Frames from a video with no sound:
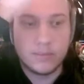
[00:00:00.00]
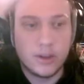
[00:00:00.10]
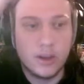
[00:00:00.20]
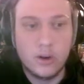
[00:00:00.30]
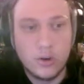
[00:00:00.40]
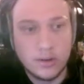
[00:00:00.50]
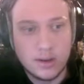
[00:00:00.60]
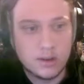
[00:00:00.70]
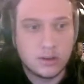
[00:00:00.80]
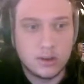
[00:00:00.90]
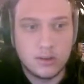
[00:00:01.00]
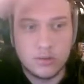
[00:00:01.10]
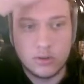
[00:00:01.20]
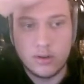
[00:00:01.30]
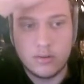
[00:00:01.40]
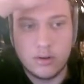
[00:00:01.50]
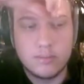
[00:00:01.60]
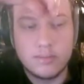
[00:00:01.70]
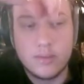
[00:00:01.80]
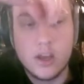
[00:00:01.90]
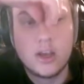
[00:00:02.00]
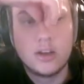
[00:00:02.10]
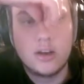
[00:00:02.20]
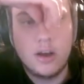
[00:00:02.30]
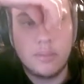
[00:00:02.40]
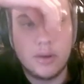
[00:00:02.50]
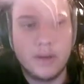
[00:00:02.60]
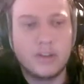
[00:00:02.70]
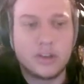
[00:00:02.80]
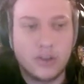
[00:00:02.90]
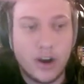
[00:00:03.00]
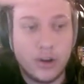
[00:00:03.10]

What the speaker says: no intensity whatsoever. But if it's a triangle